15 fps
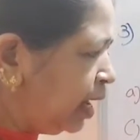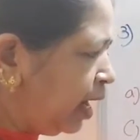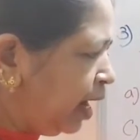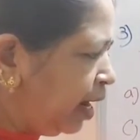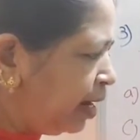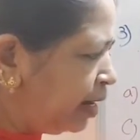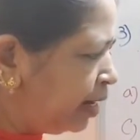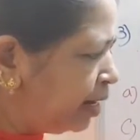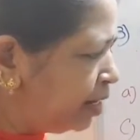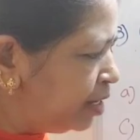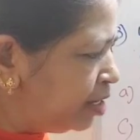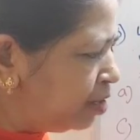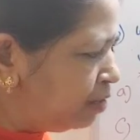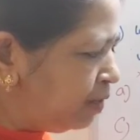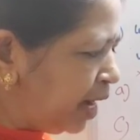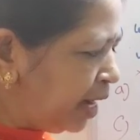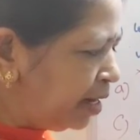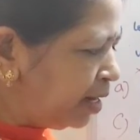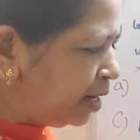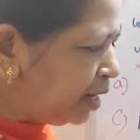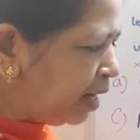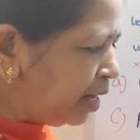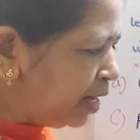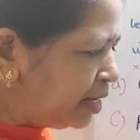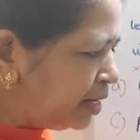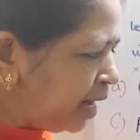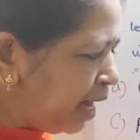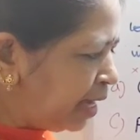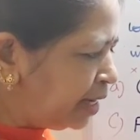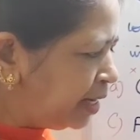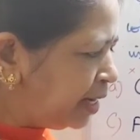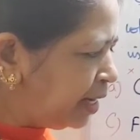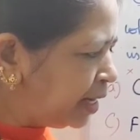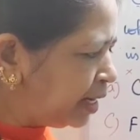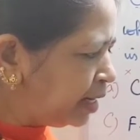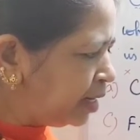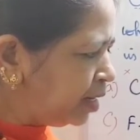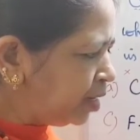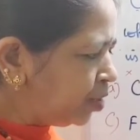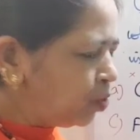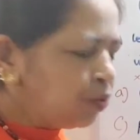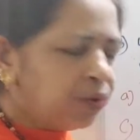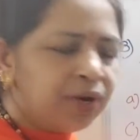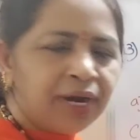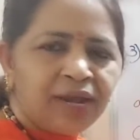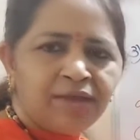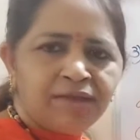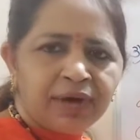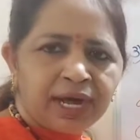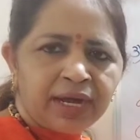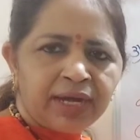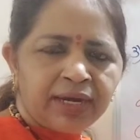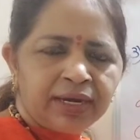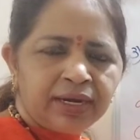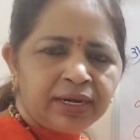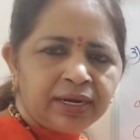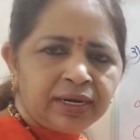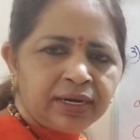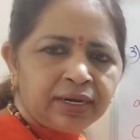and one in aniline only 1